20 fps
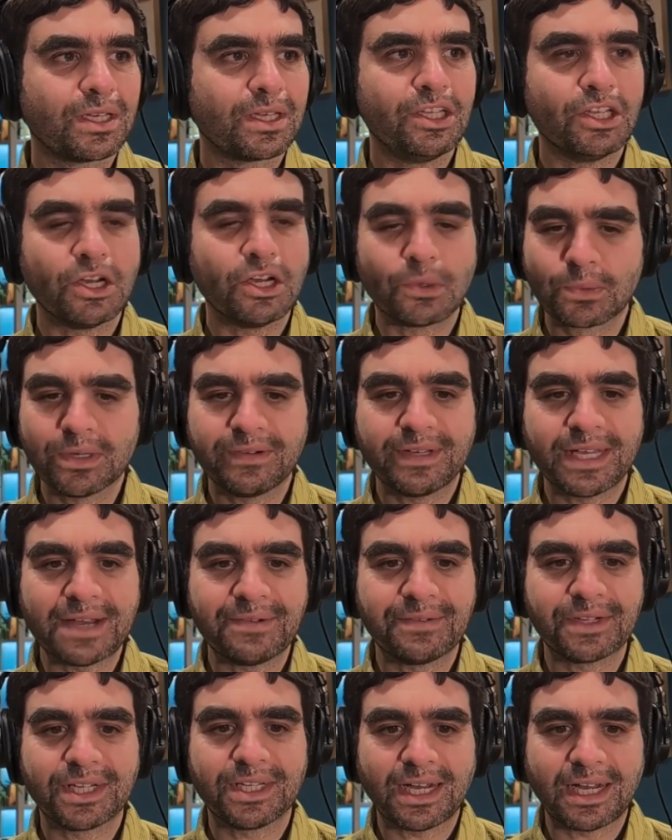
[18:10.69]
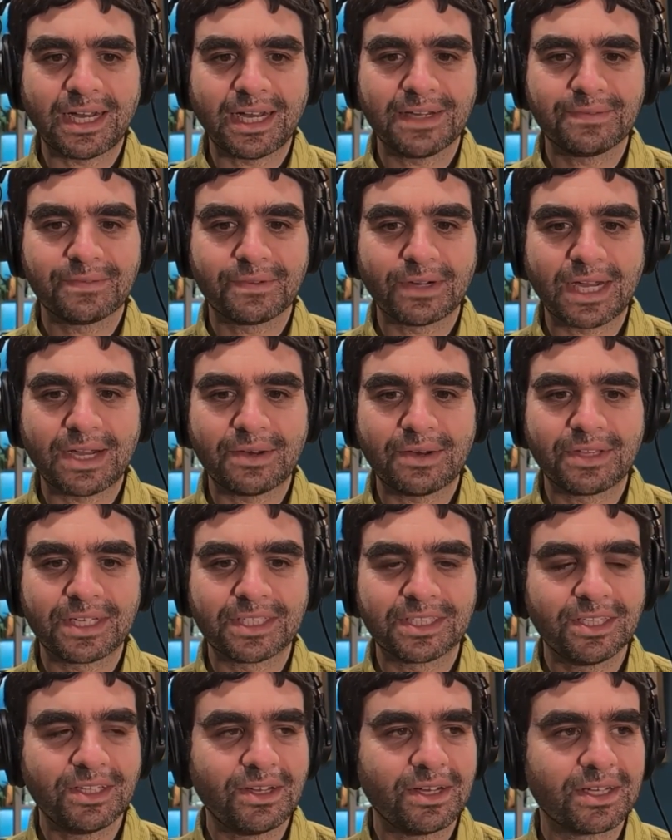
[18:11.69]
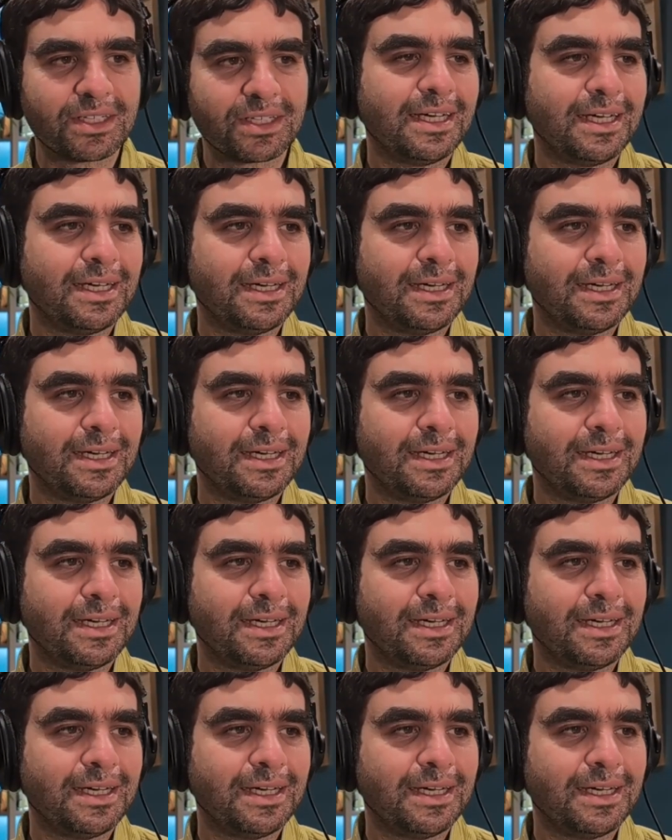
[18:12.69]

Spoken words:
really having an eye for how things looked.